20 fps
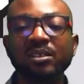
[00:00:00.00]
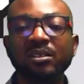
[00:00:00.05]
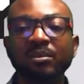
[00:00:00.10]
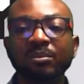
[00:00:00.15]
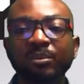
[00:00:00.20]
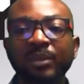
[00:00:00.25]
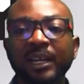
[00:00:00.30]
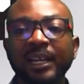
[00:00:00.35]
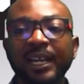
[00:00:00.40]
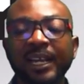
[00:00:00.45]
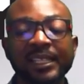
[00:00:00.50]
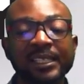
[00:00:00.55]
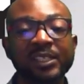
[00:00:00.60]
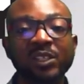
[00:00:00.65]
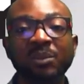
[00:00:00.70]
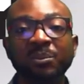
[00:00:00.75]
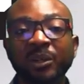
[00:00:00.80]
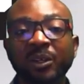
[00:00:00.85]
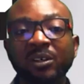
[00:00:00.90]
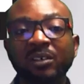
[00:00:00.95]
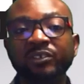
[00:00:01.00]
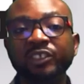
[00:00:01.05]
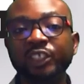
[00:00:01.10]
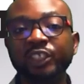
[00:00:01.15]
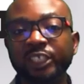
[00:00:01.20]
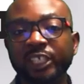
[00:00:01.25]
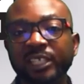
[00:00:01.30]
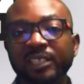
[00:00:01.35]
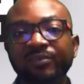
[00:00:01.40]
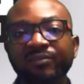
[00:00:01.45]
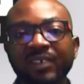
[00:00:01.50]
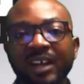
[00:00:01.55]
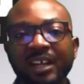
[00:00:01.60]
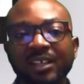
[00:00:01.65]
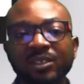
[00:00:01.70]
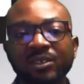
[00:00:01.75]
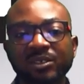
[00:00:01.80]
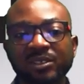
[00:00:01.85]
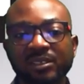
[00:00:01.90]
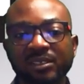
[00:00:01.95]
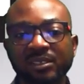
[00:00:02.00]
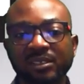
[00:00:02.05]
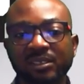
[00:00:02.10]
by any number of shared factors.